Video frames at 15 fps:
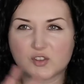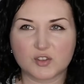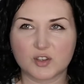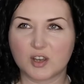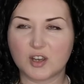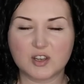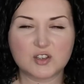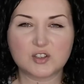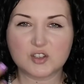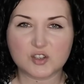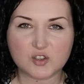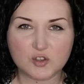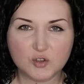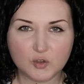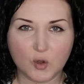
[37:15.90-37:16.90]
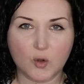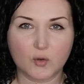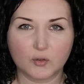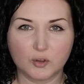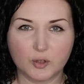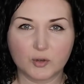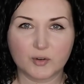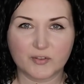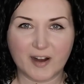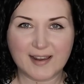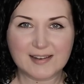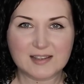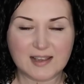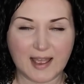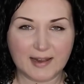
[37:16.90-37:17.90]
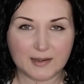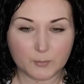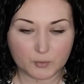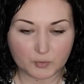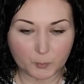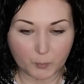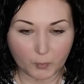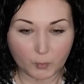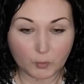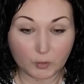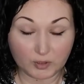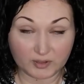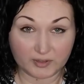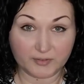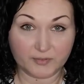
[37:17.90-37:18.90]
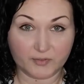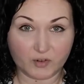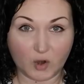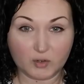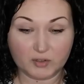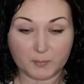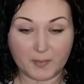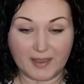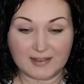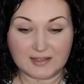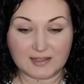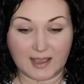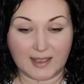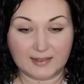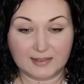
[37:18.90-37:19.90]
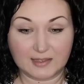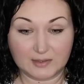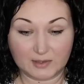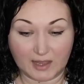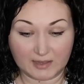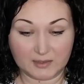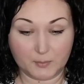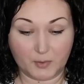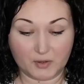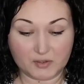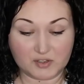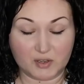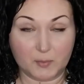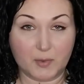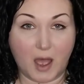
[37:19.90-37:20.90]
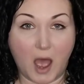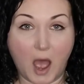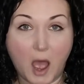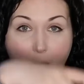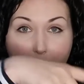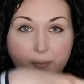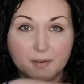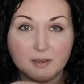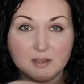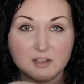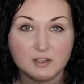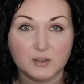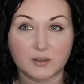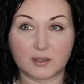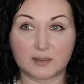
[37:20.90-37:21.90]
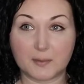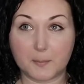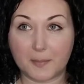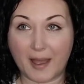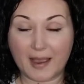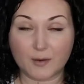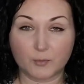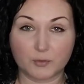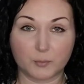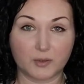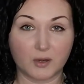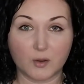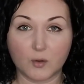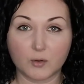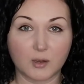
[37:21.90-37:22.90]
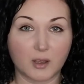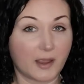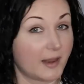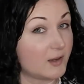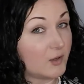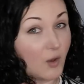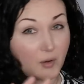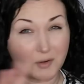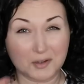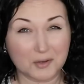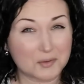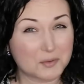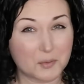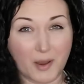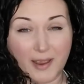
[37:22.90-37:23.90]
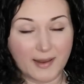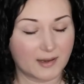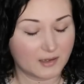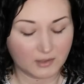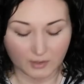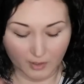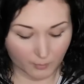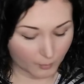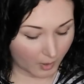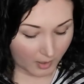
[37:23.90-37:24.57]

it's just not look right, and it would pull the front bits at the bottom up so that the back would be longer, and not in a good way. You know